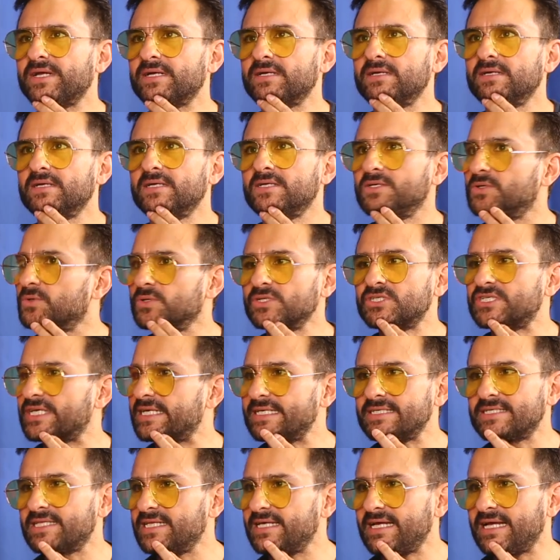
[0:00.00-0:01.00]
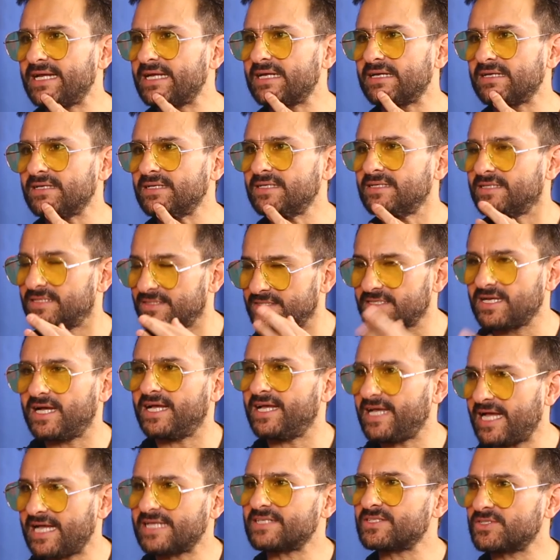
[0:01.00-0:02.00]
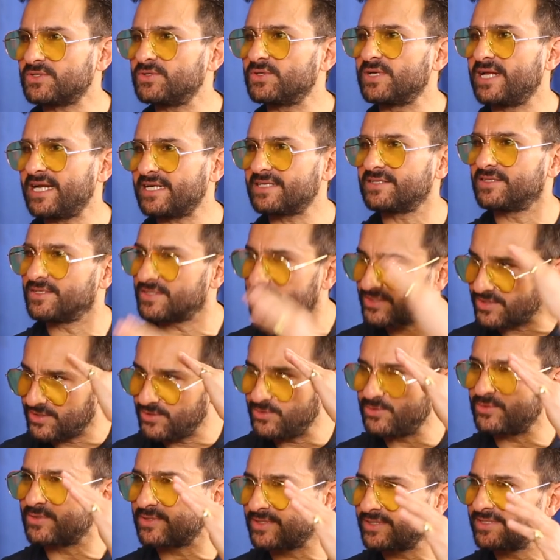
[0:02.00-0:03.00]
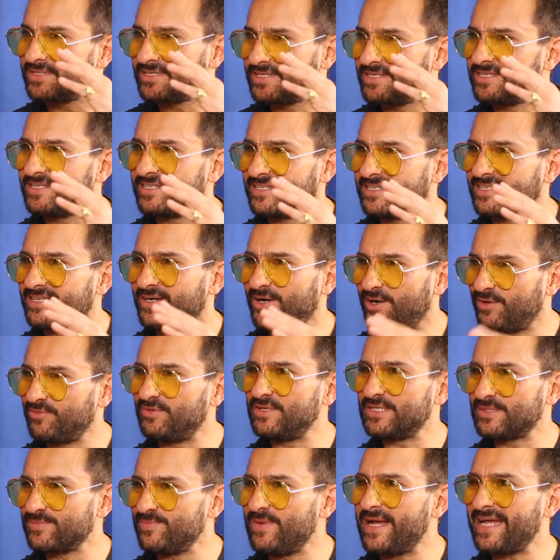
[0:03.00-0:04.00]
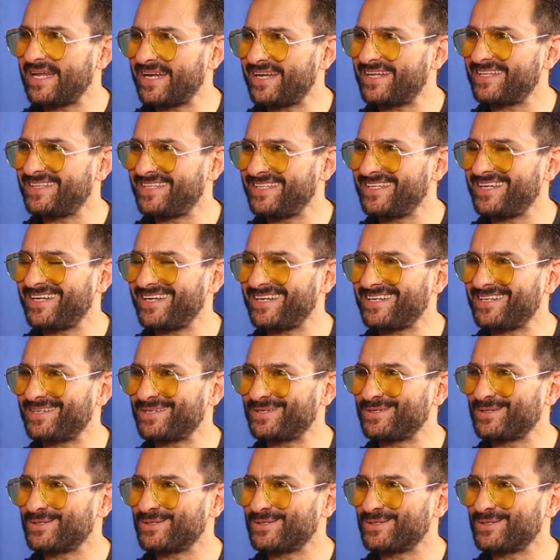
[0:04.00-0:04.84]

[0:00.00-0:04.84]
that don't change the end. This guy has to get the salute of his men at the end,